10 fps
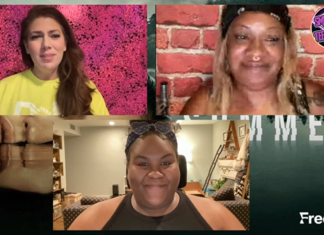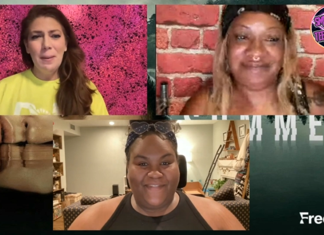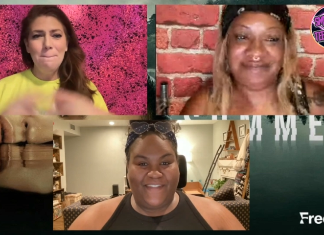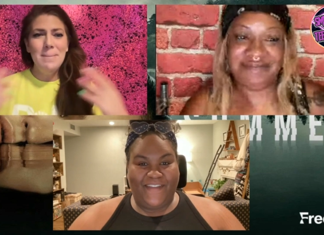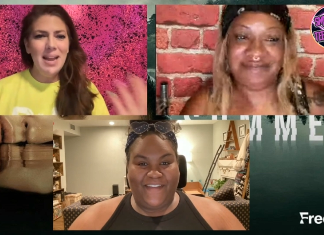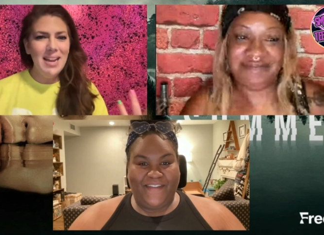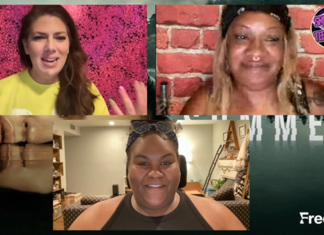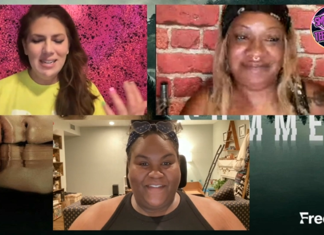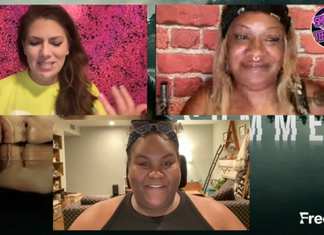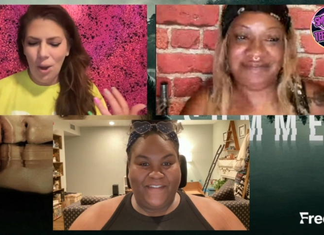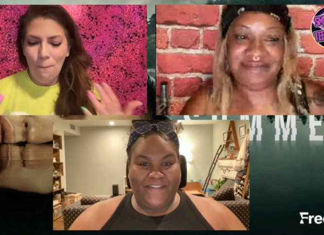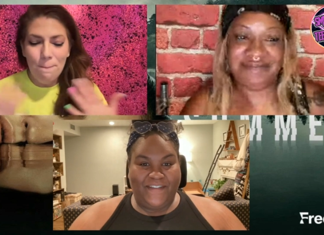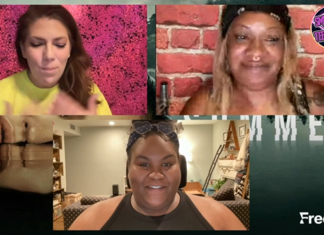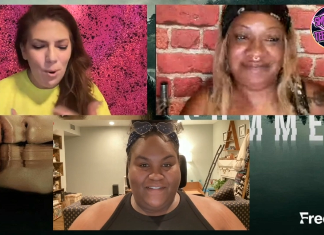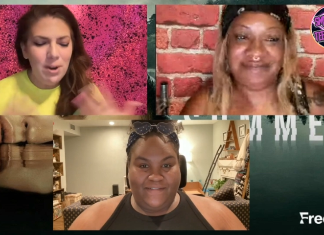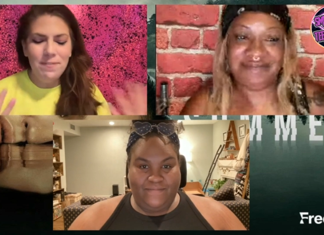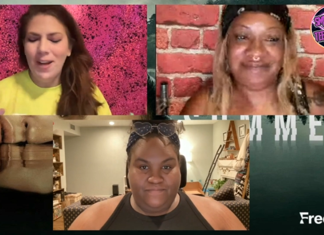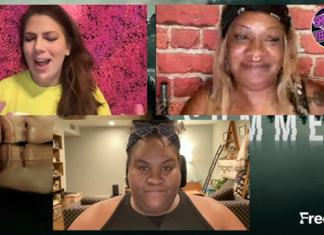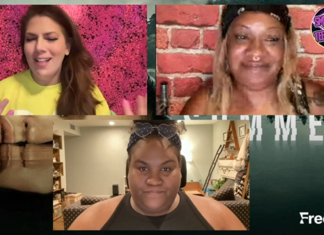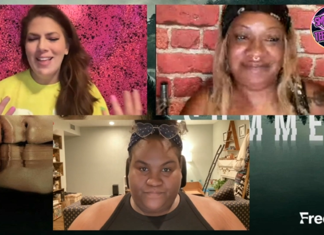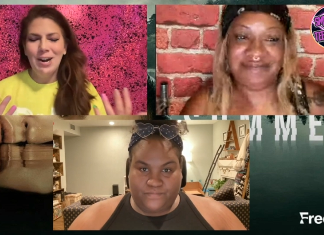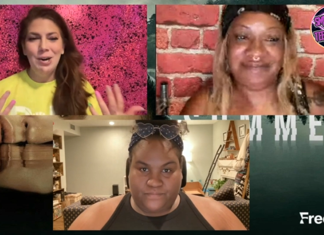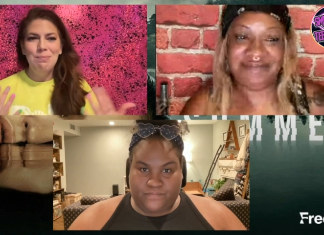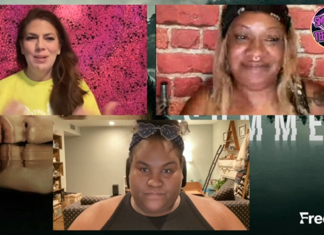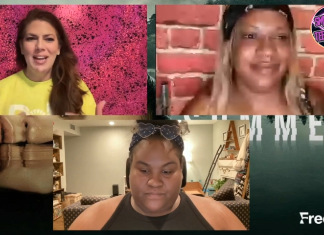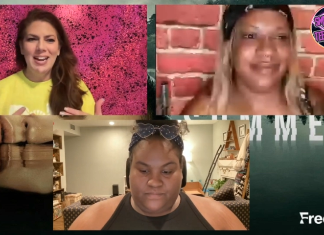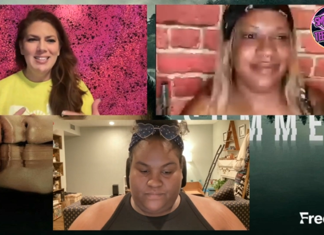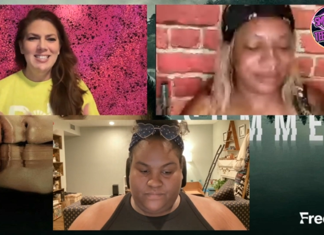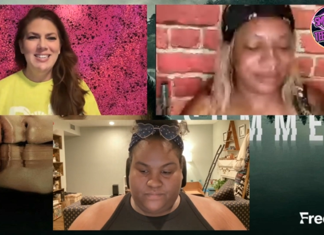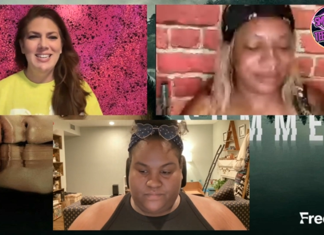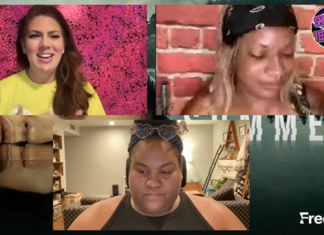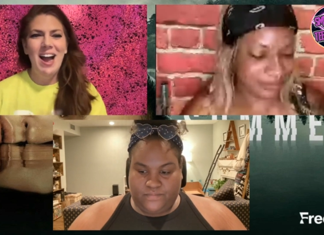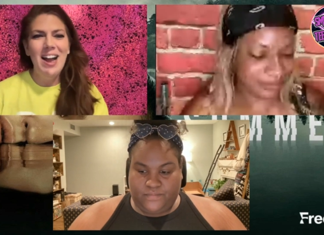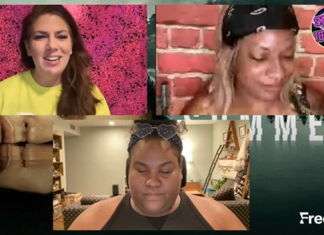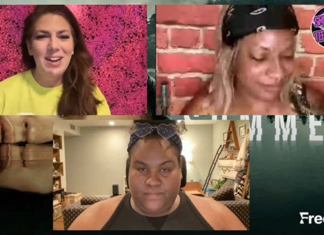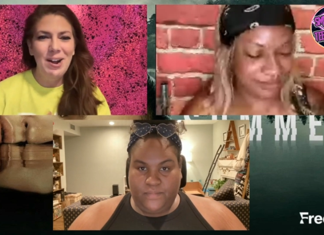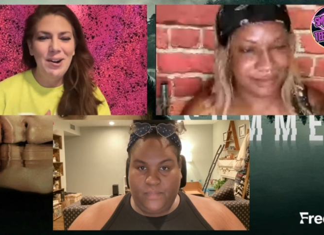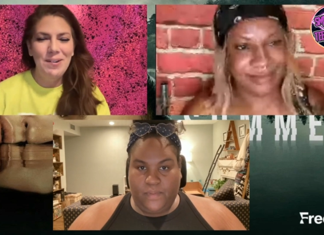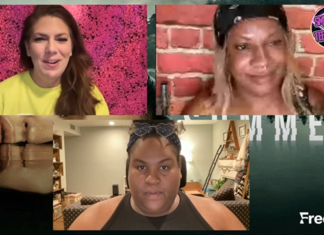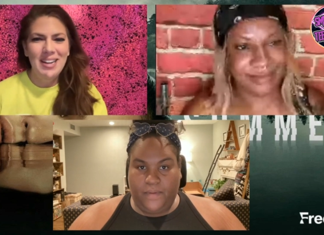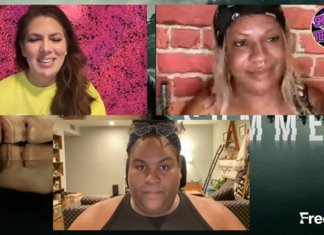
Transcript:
Speaker 1: Megan is mortified that her plans did not go